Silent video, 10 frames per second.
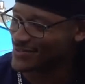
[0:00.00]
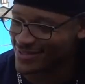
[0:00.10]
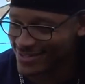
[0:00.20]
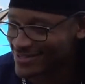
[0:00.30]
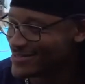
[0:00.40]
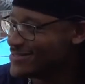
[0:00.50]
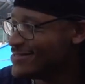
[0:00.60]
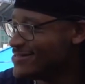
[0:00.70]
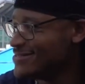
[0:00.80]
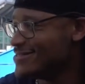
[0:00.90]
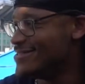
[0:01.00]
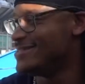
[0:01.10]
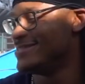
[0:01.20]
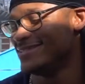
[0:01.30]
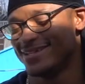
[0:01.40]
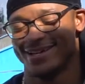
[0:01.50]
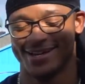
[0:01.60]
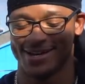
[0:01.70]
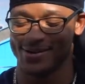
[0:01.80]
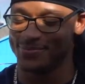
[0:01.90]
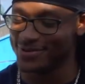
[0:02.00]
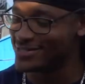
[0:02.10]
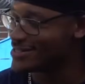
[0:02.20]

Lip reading: was great having you. Nice talks.